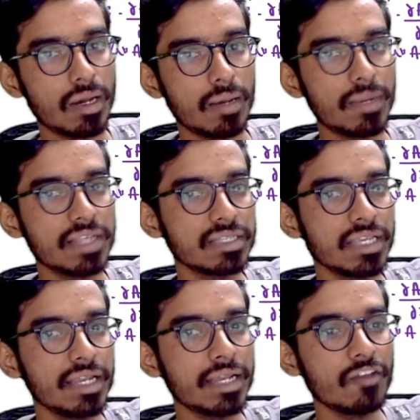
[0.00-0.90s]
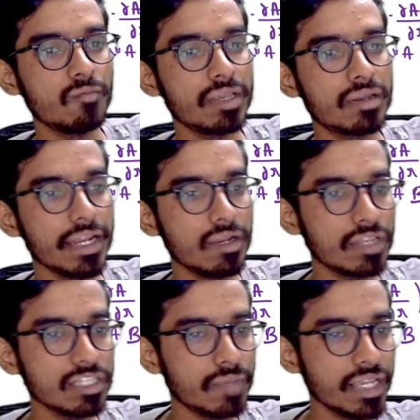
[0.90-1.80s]
plus a div b, right? You
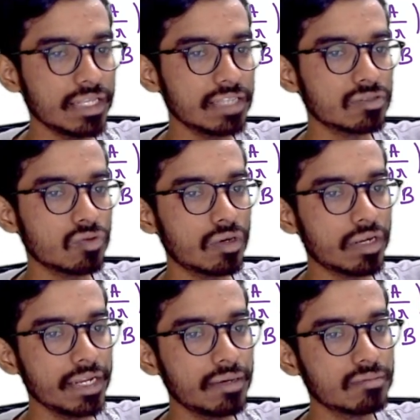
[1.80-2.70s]
just make this note, right?